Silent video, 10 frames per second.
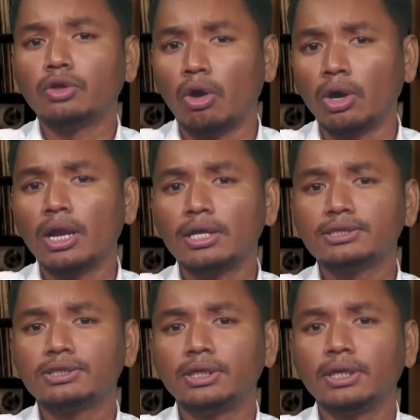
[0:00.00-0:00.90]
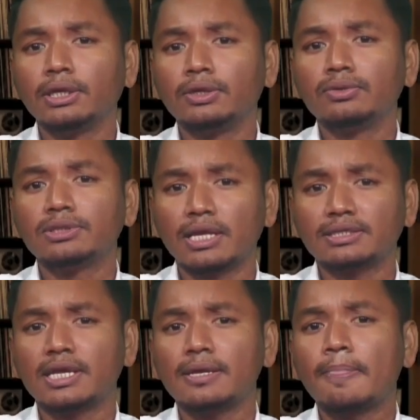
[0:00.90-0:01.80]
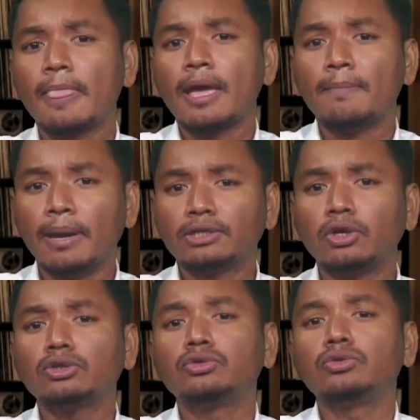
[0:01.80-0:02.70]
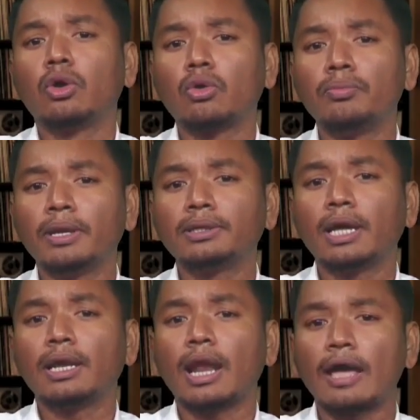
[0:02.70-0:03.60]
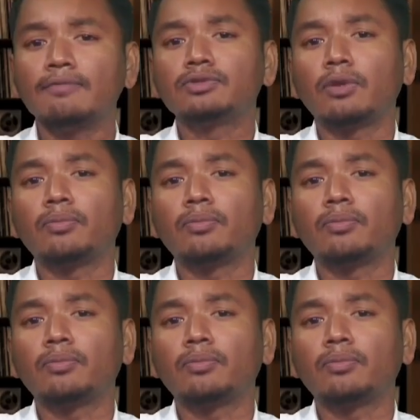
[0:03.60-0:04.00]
oral history used as a method to document the lives of